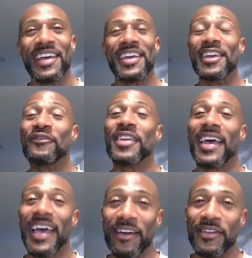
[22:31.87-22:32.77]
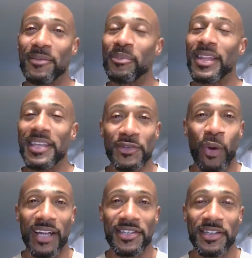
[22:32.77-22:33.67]
If you haven't, please
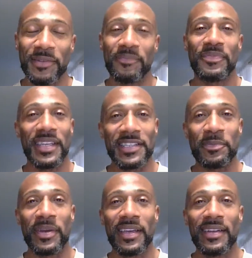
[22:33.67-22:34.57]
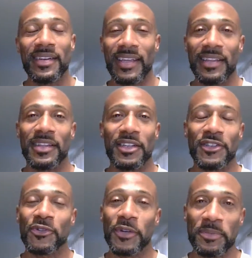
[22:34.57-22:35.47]
watch it. It's pinned in the
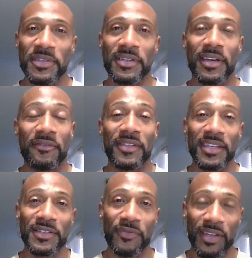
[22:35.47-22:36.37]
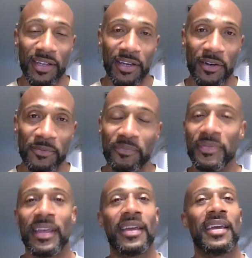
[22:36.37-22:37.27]
description of this video.
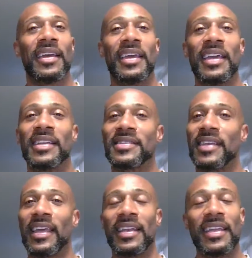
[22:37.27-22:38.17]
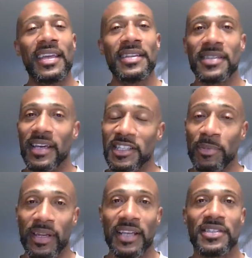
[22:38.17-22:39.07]
It's an easy
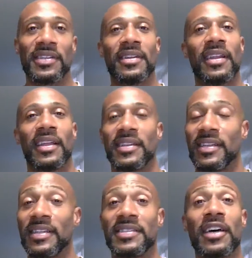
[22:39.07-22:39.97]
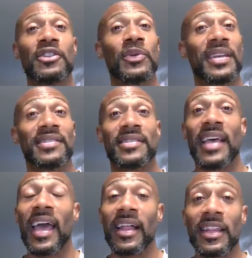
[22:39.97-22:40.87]
explanation, tells you
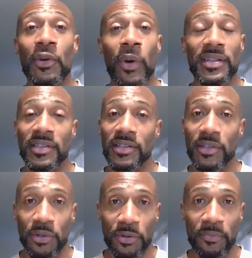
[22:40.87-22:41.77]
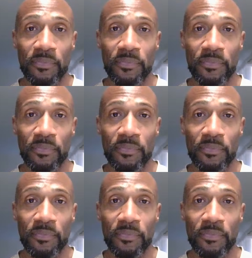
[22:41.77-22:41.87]
exactly what to do